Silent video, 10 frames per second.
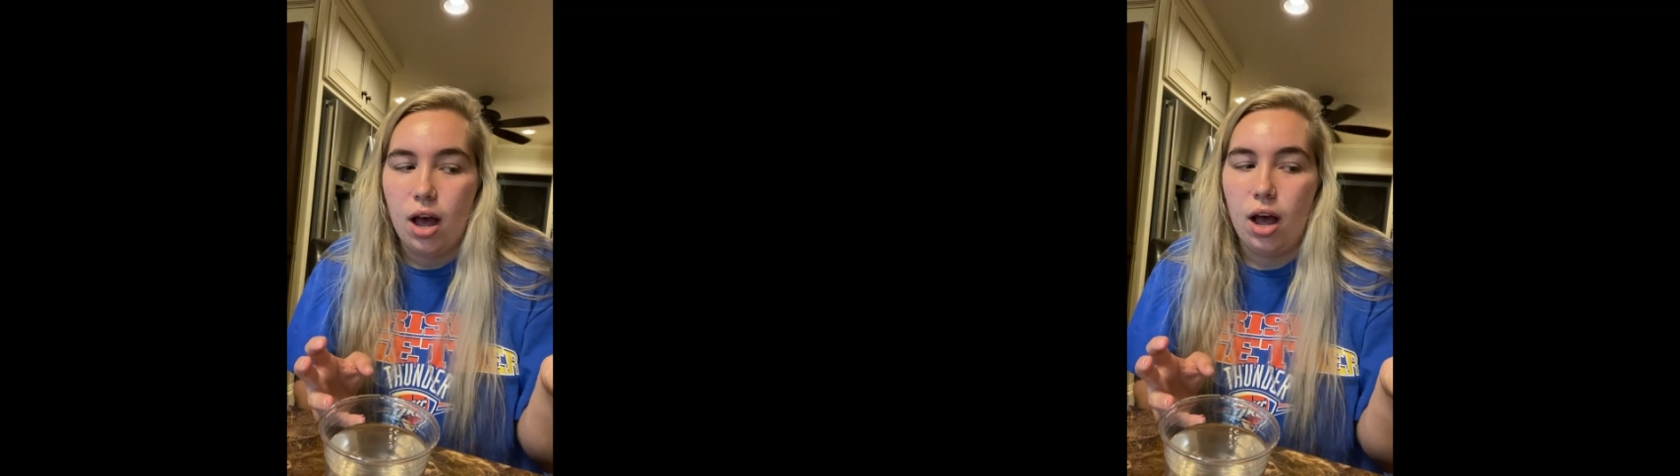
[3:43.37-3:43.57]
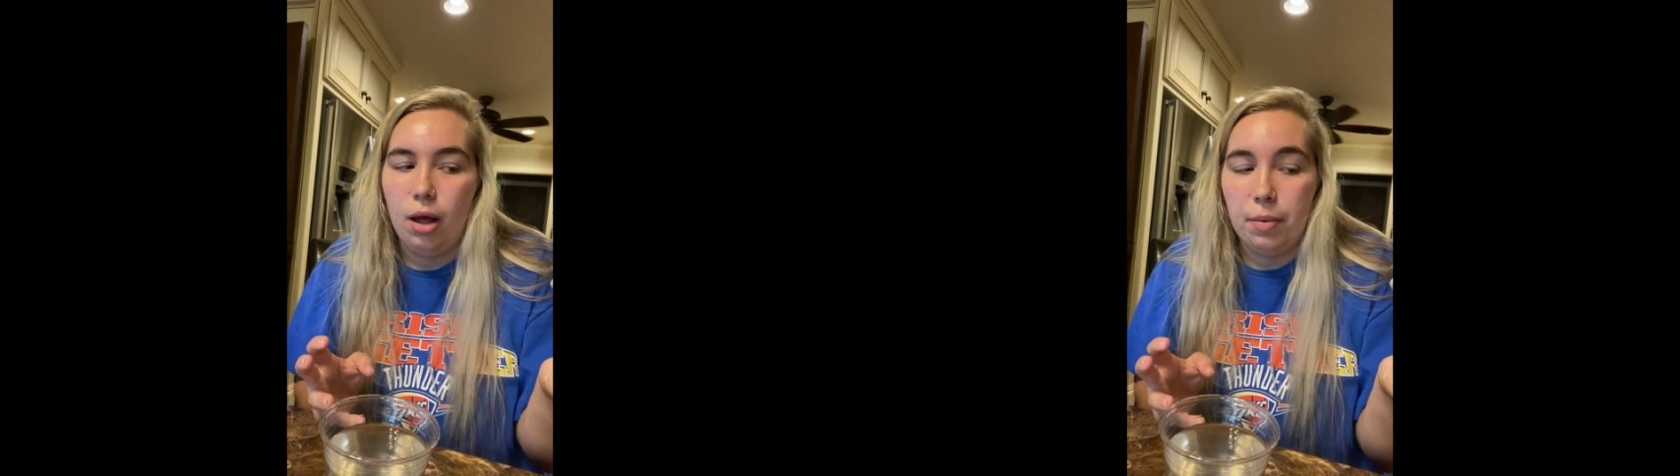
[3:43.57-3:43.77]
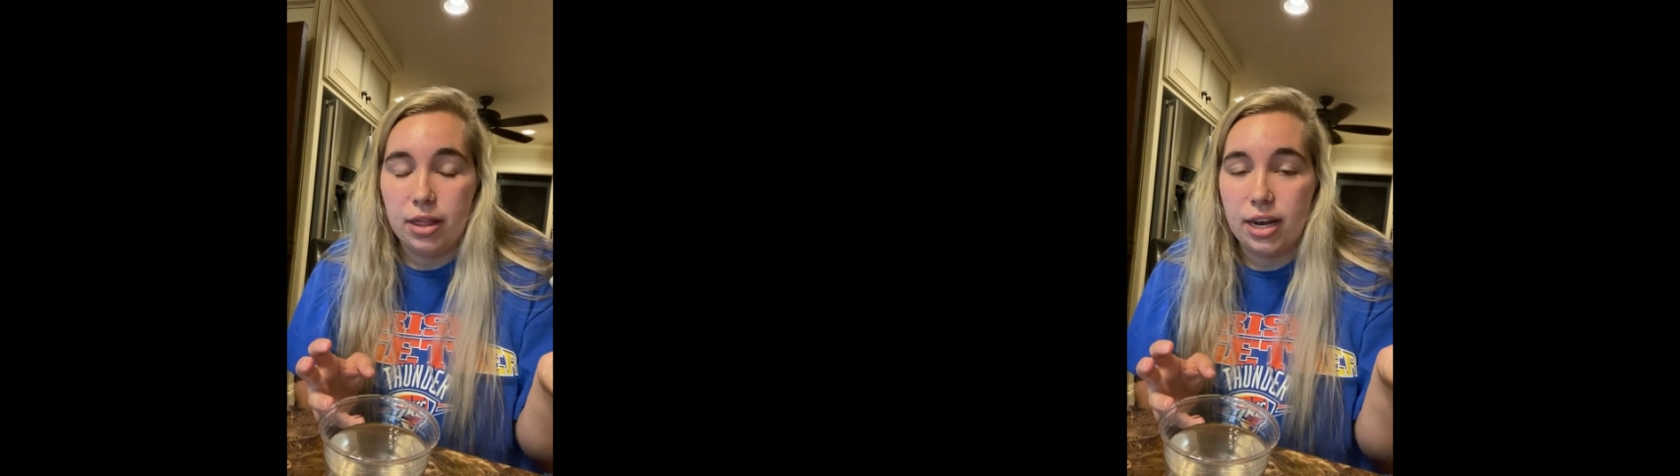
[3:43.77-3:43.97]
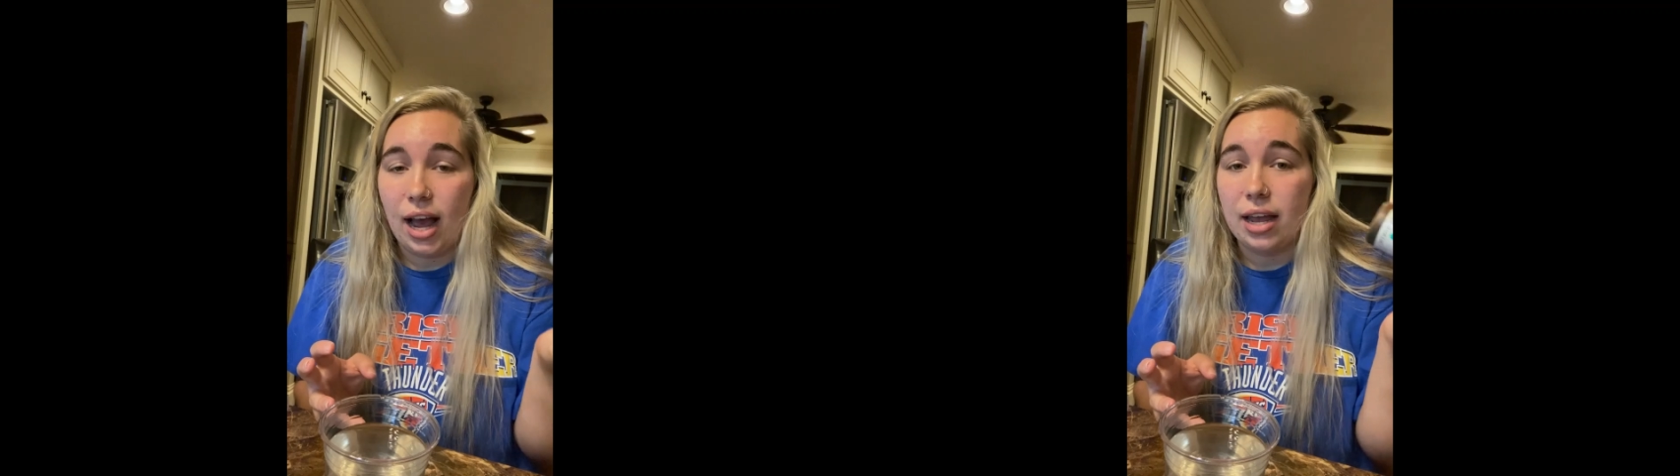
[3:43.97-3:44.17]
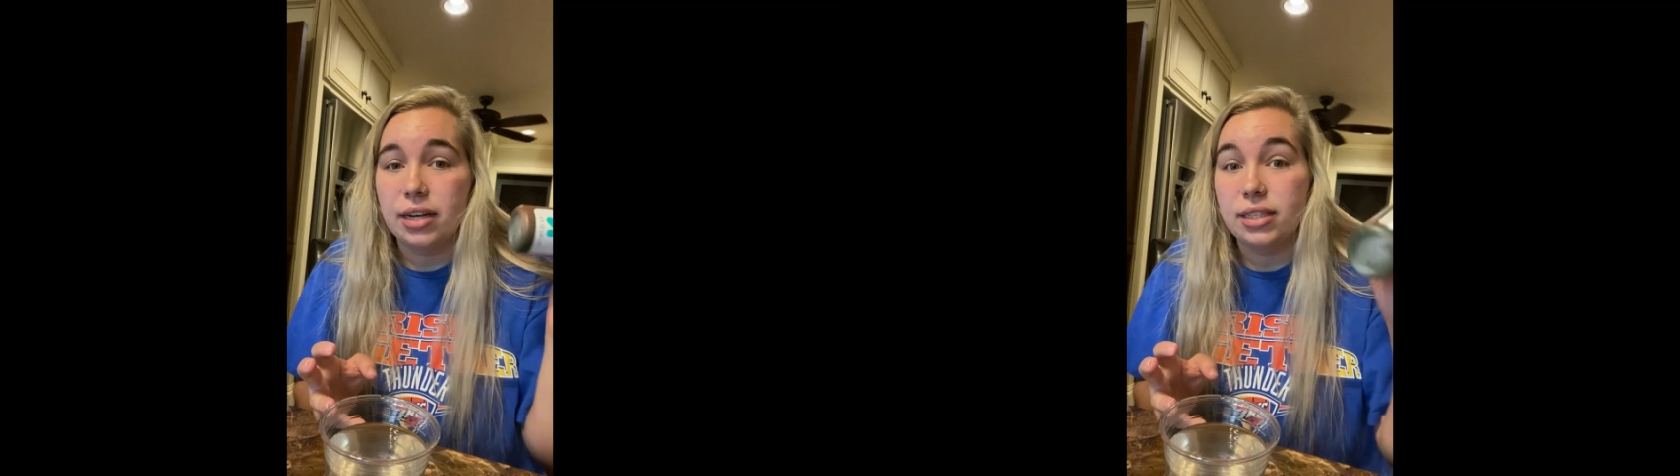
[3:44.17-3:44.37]
and then
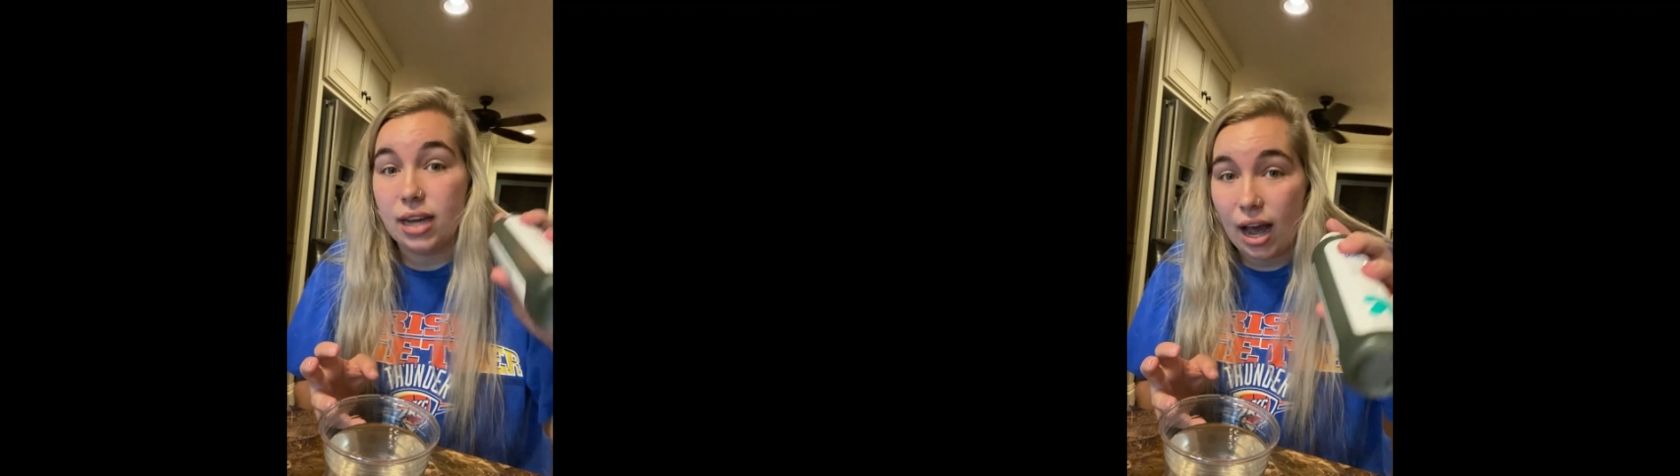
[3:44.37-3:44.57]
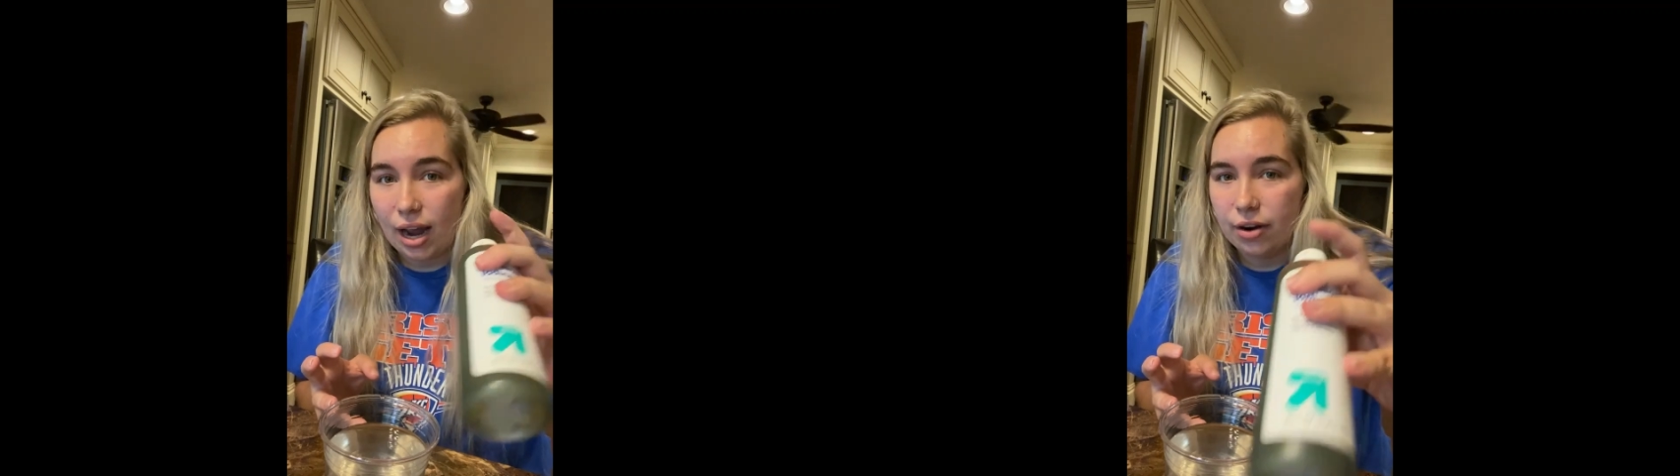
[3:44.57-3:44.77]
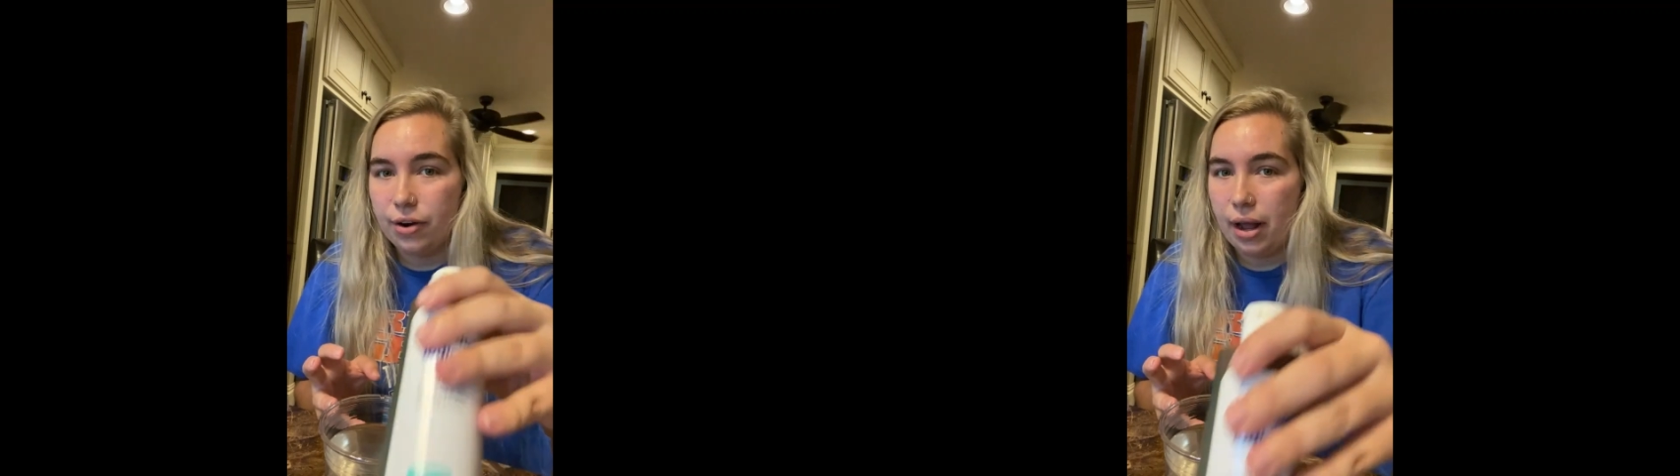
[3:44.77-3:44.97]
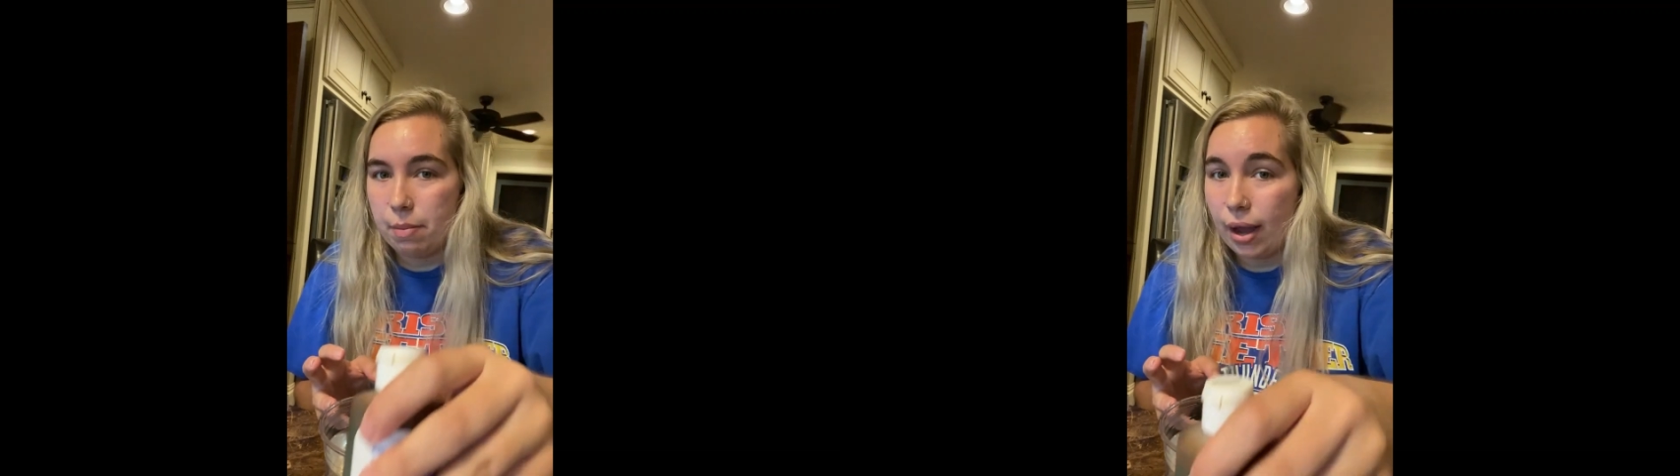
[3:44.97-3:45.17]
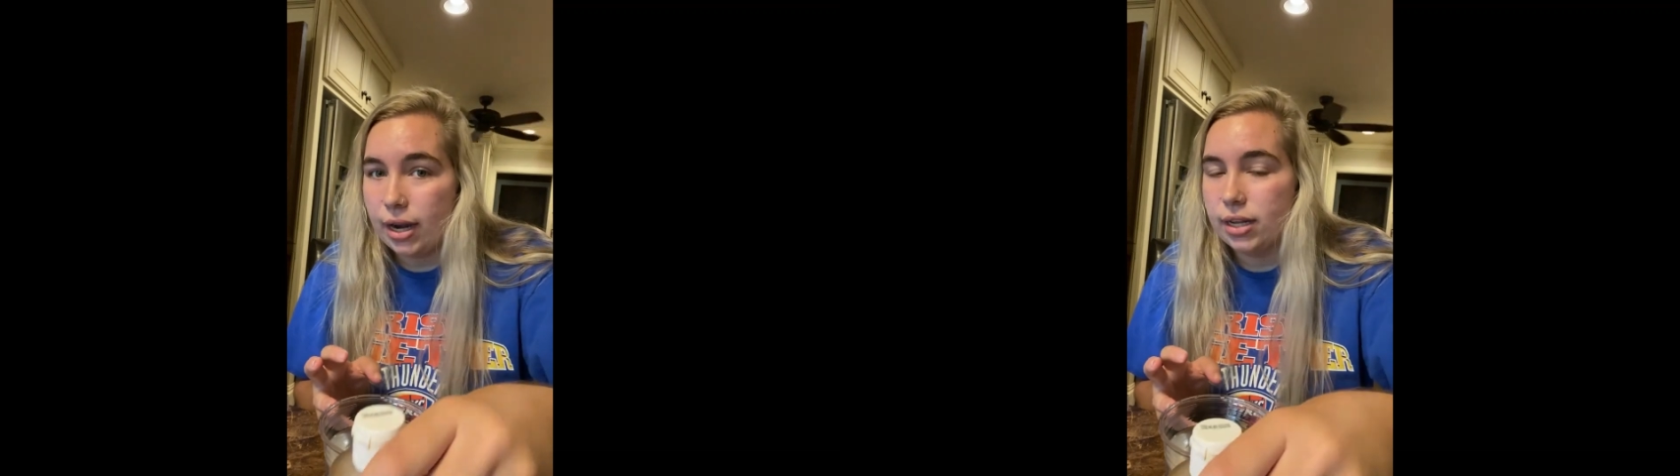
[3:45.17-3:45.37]
iodide, or I
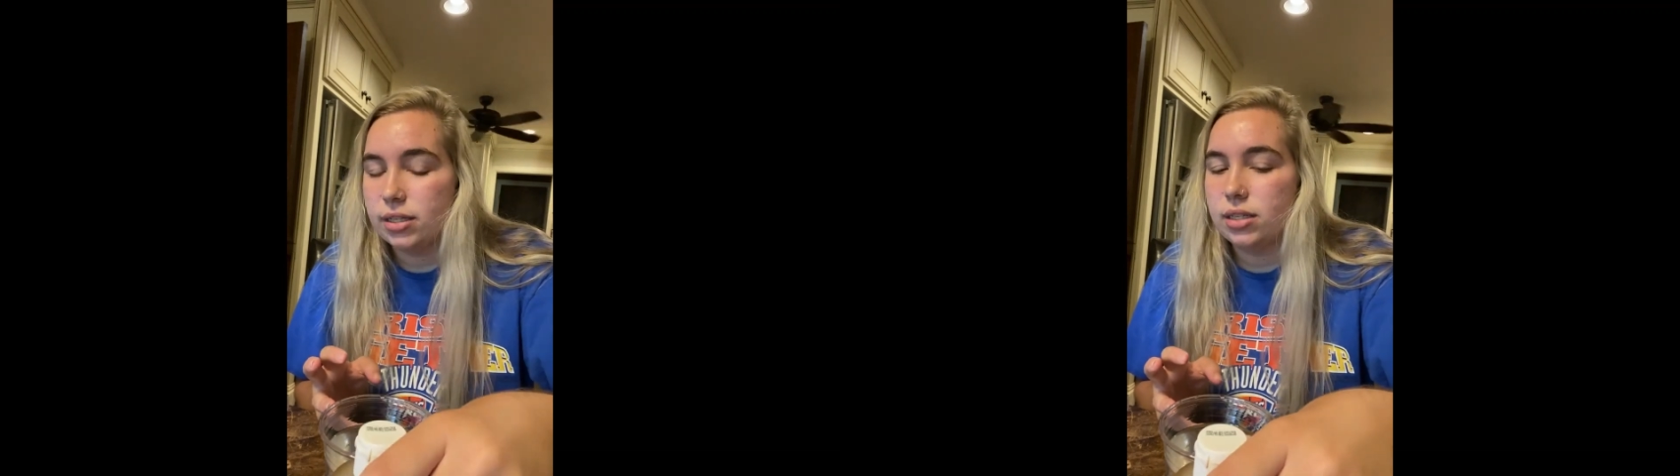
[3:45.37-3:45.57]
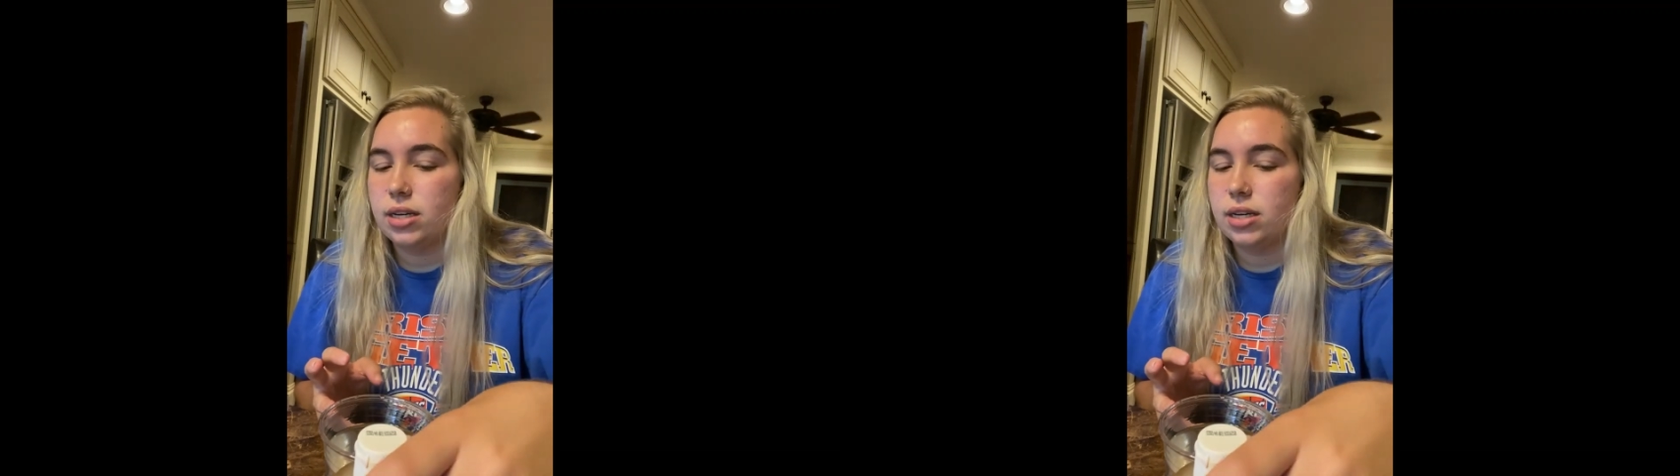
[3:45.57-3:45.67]
minus,